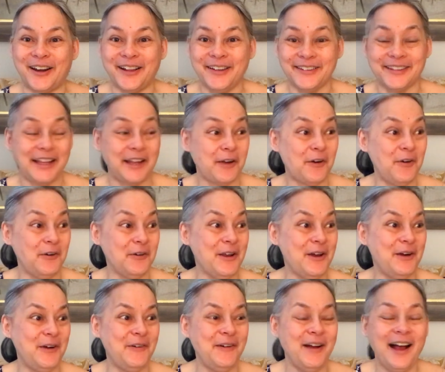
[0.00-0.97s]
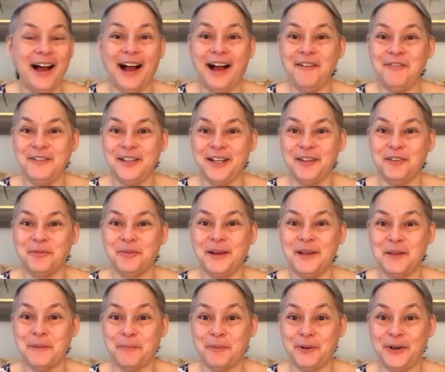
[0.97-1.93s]
I was like, "Oh no, I've just
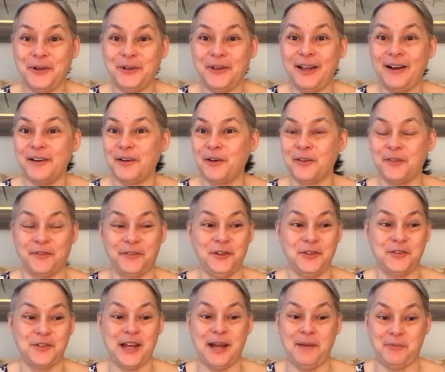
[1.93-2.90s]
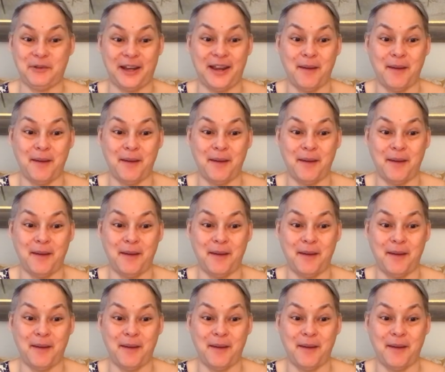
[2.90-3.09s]
read the prologue or the first chapter,